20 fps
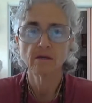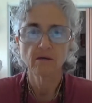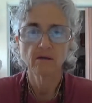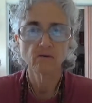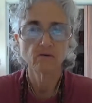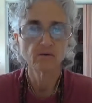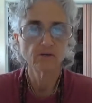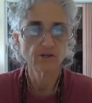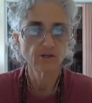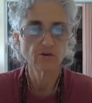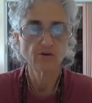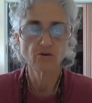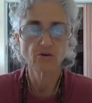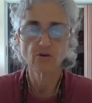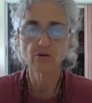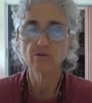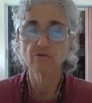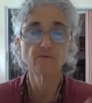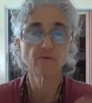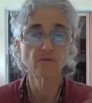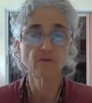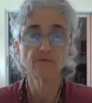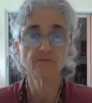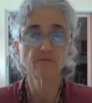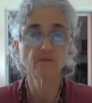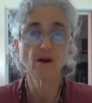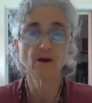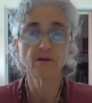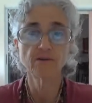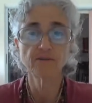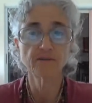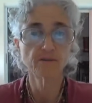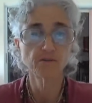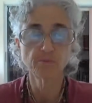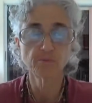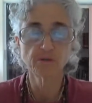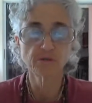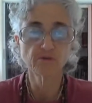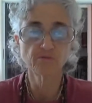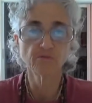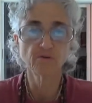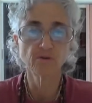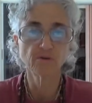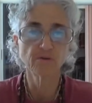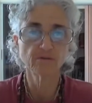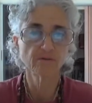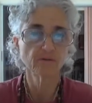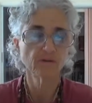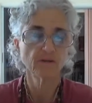who is eternal, full of knowledge, blissful,